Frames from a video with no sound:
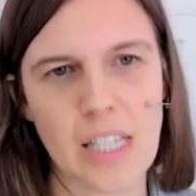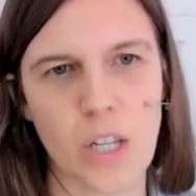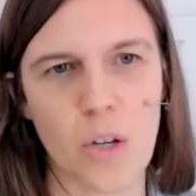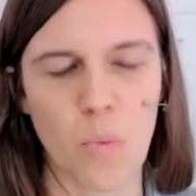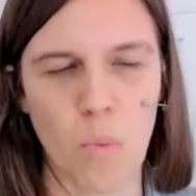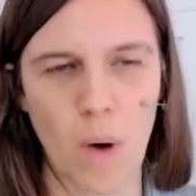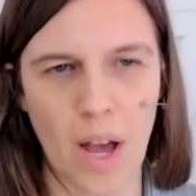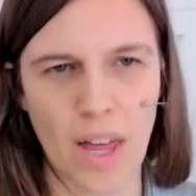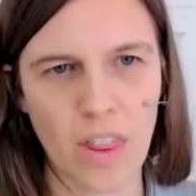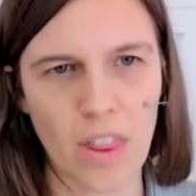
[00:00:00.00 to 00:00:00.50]
you
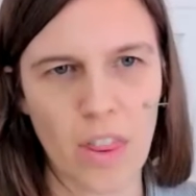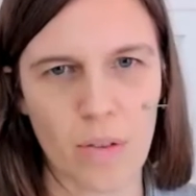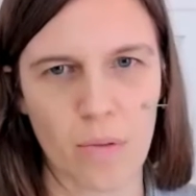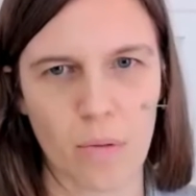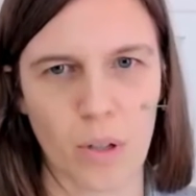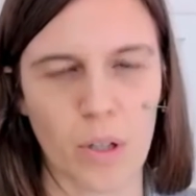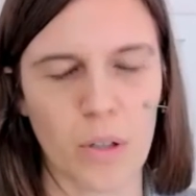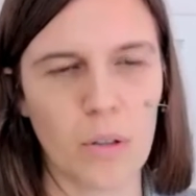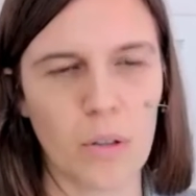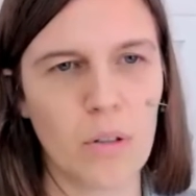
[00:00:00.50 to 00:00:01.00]
went
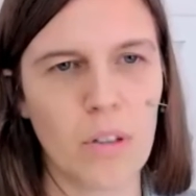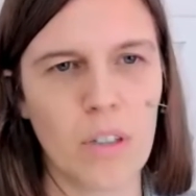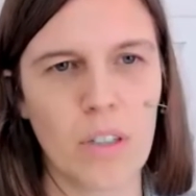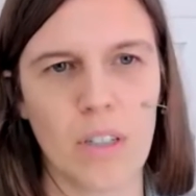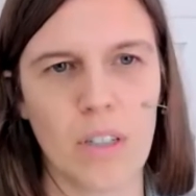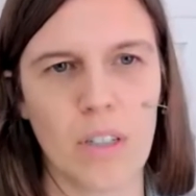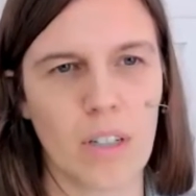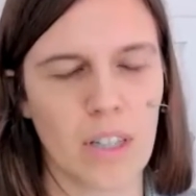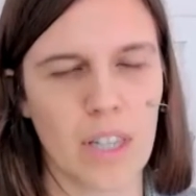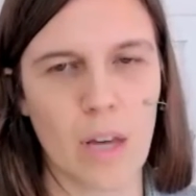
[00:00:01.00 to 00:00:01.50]
through
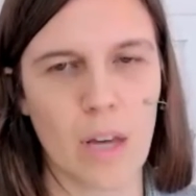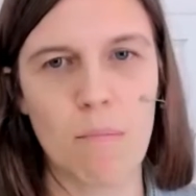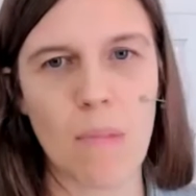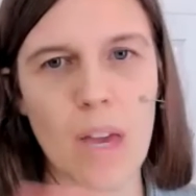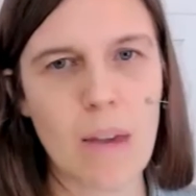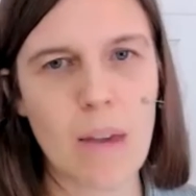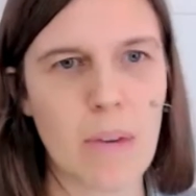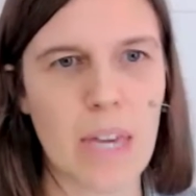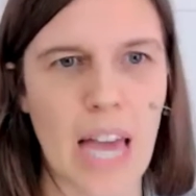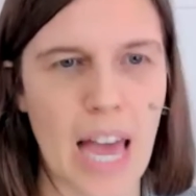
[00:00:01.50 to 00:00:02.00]
that
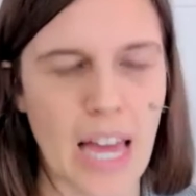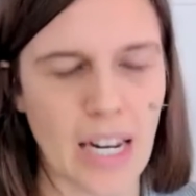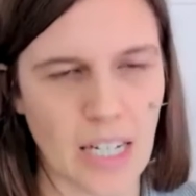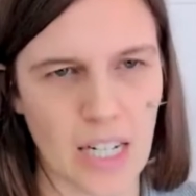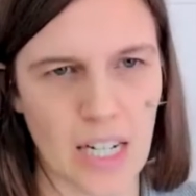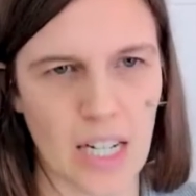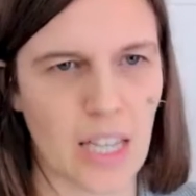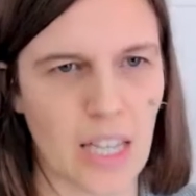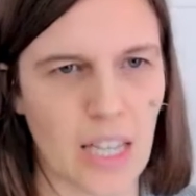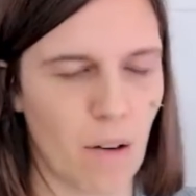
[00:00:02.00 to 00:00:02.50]
maybe
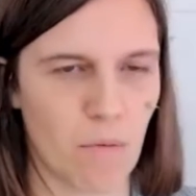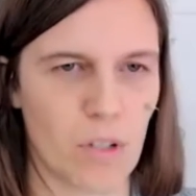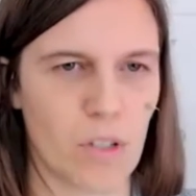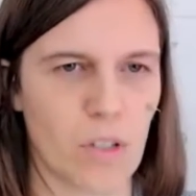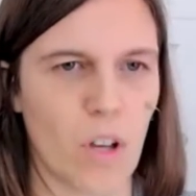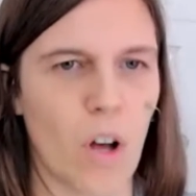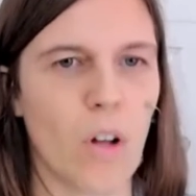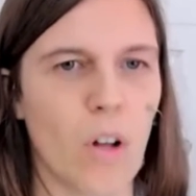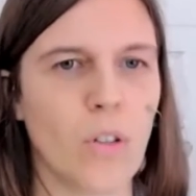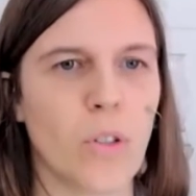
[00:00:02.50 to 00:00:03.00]
ended in that
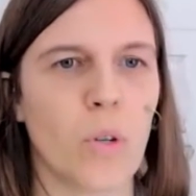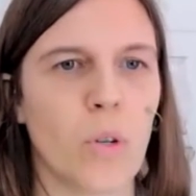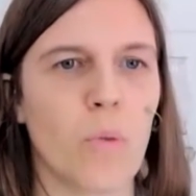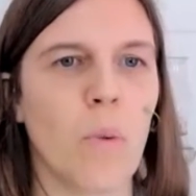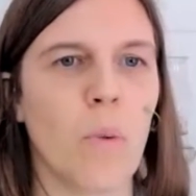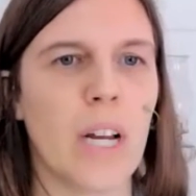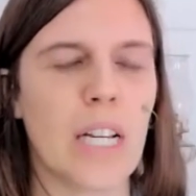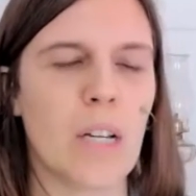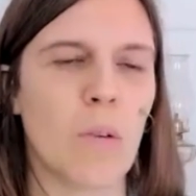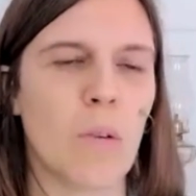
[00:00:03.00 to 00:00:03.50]
result or
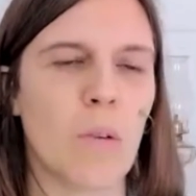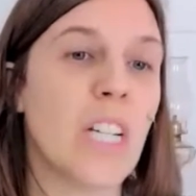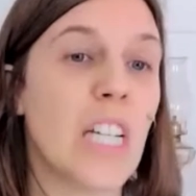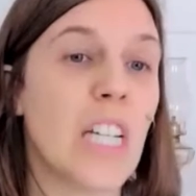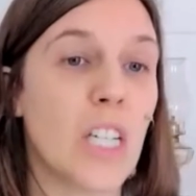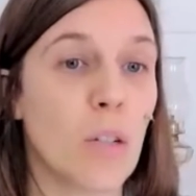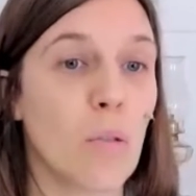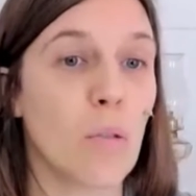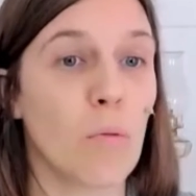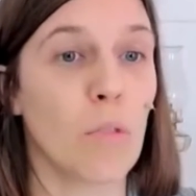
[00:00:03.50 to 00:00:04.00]
what it, what
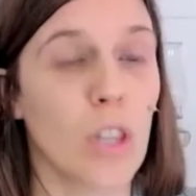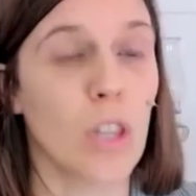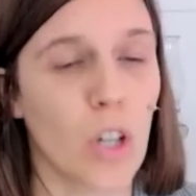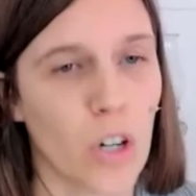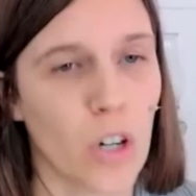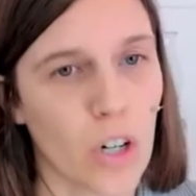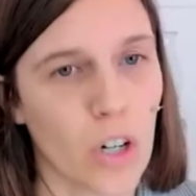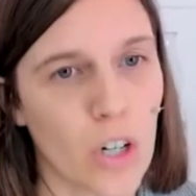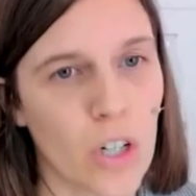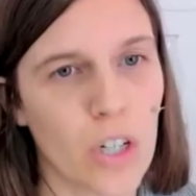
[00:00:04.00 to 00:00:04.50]
did you
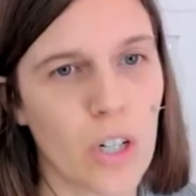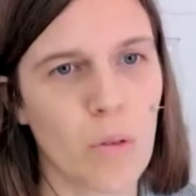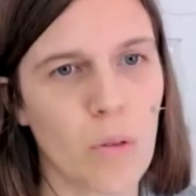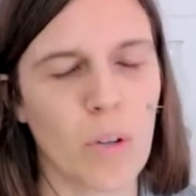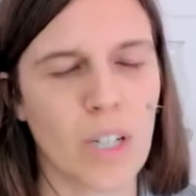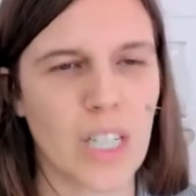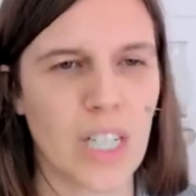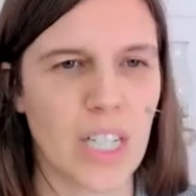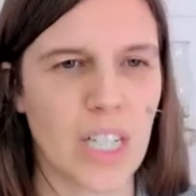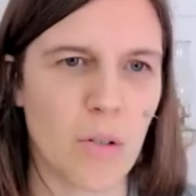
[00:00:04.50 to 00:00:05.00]
learn
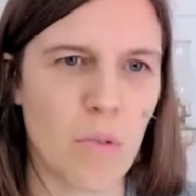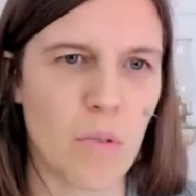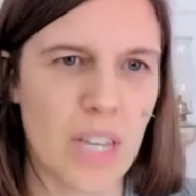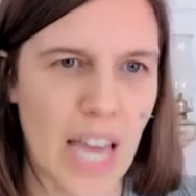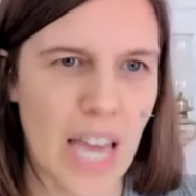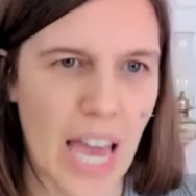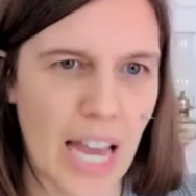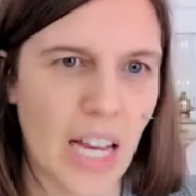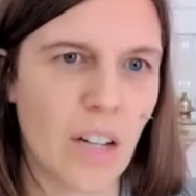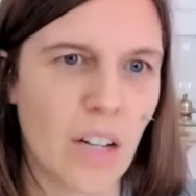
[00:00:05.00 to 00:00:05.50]
what did you
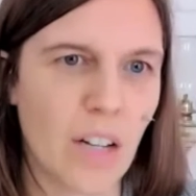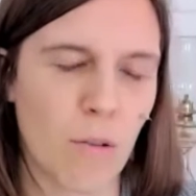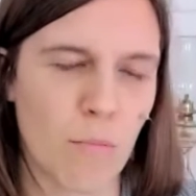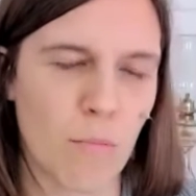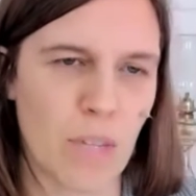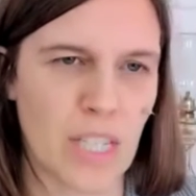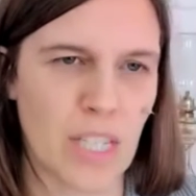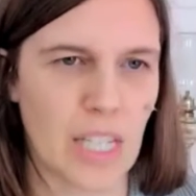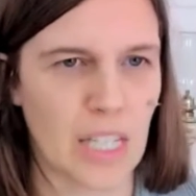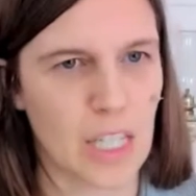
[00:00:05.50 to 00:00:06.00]
gain
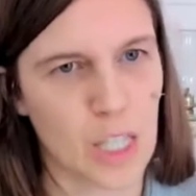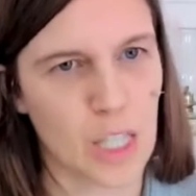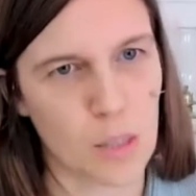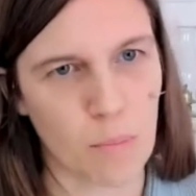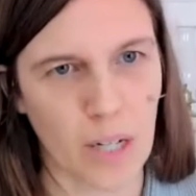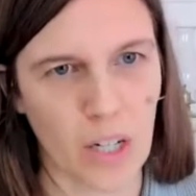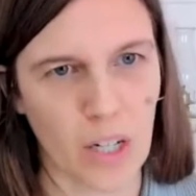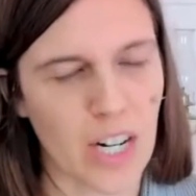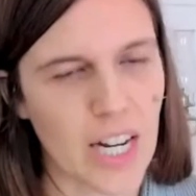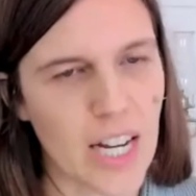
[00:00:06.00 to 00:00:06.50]
from this
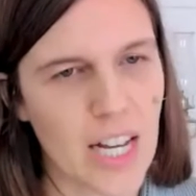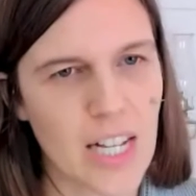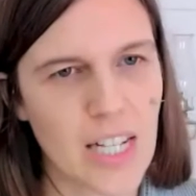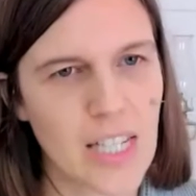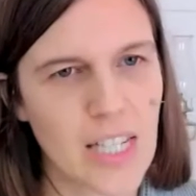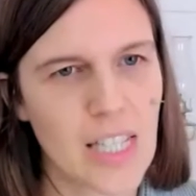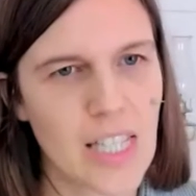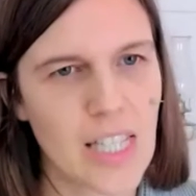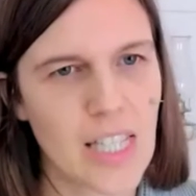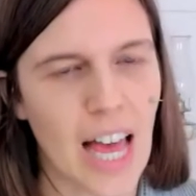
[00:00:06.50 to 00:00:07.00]

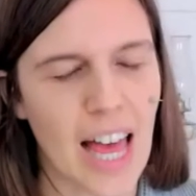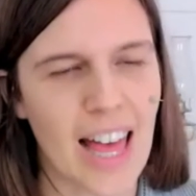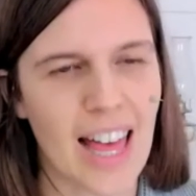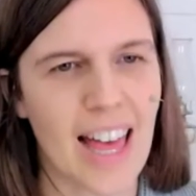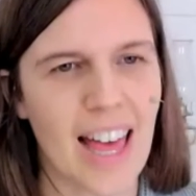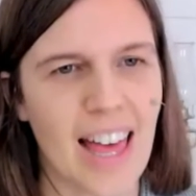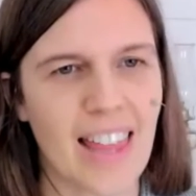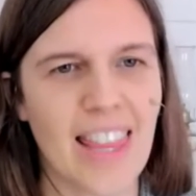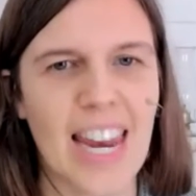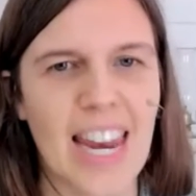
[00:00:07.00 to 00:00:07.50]
experience
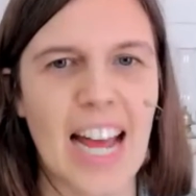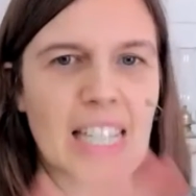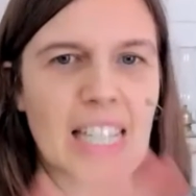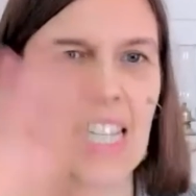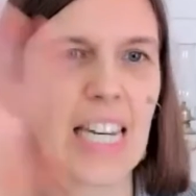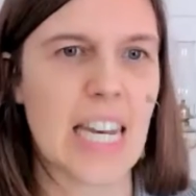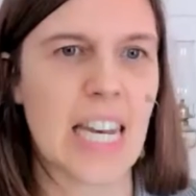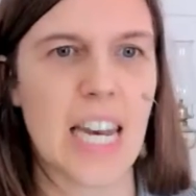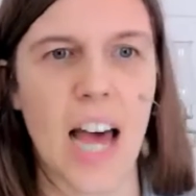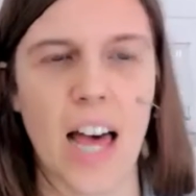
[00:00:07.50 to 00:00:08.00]
that has
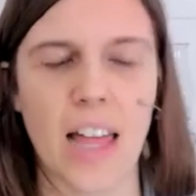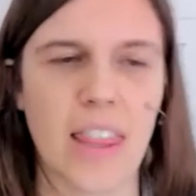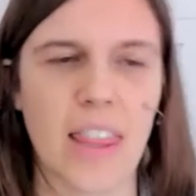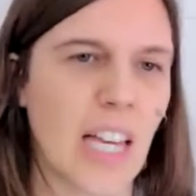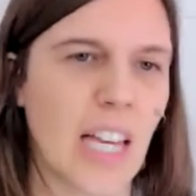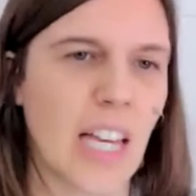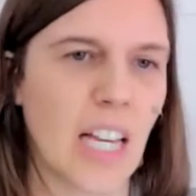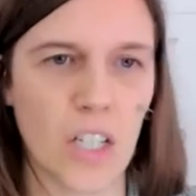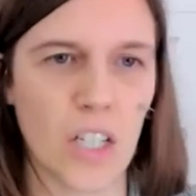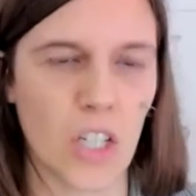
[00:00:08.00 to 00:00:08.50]

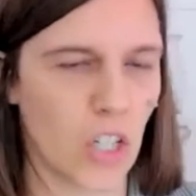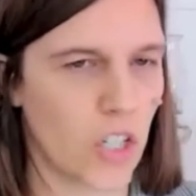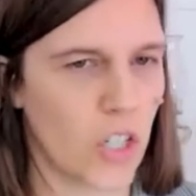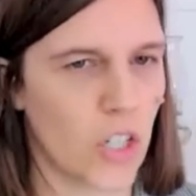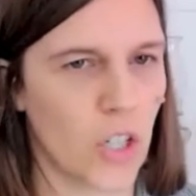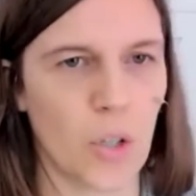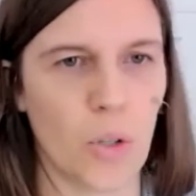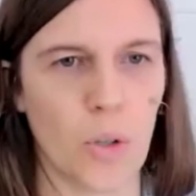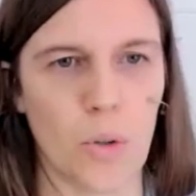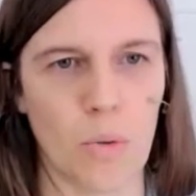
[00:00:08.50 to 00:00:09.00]
nothing to
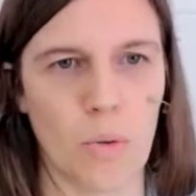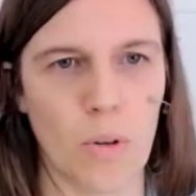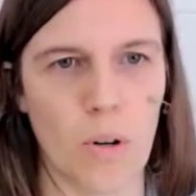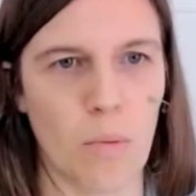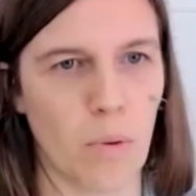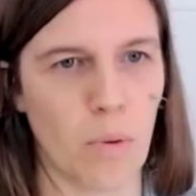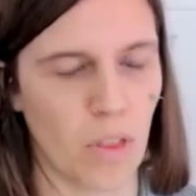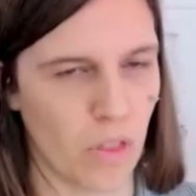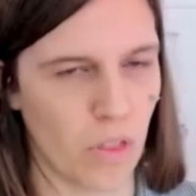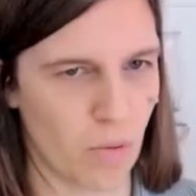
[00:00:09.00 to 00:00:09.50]
do
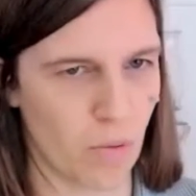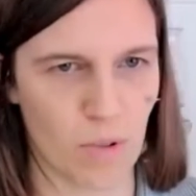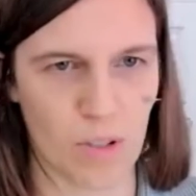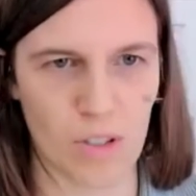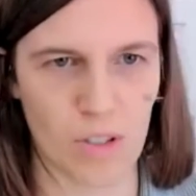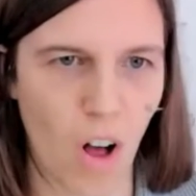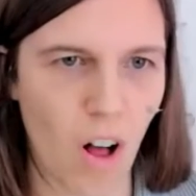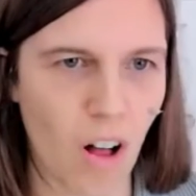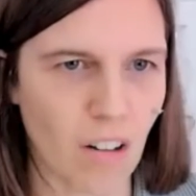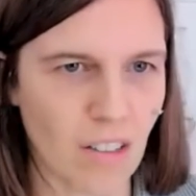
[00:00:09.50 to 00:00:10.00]
with the
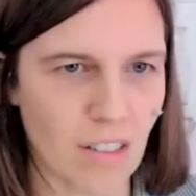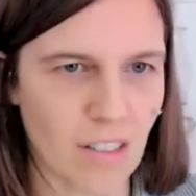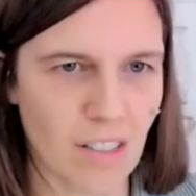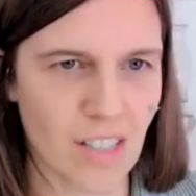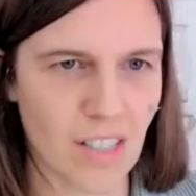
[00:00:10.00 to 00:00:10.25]
result